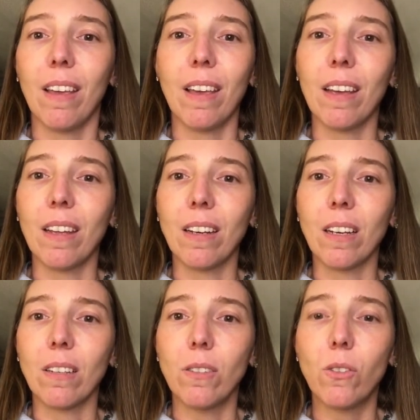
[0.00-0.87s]
And
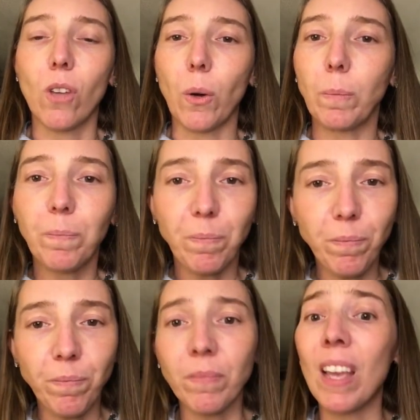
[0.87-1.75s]
so
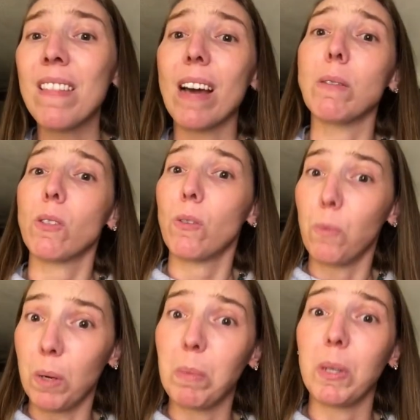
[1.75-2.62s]
that was
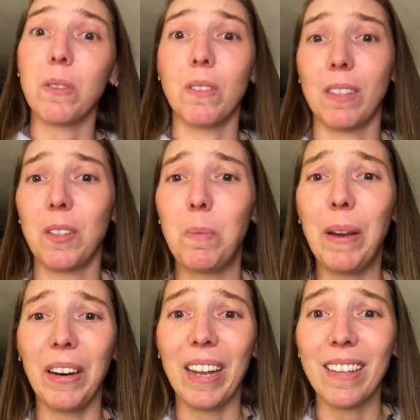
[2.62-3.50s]
one person's
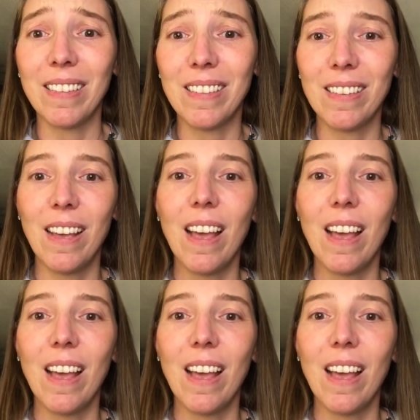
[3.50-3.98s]
experience.